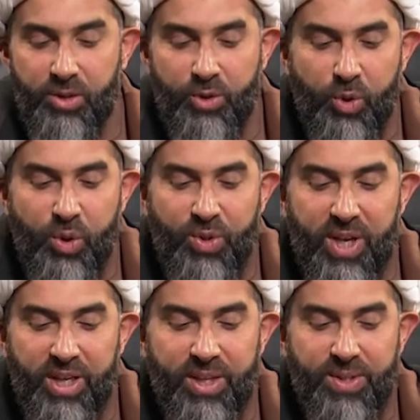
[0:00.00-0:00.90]
Do your
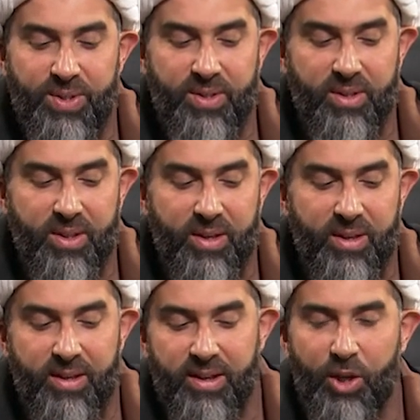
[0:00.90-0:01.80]
studies.
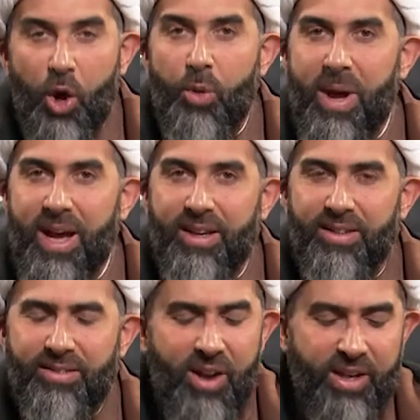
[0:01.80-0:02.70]
Go back.
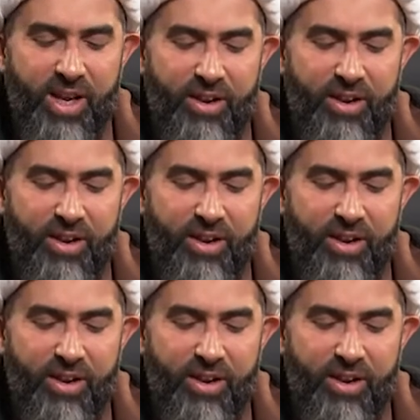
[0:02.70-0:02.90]
Don't get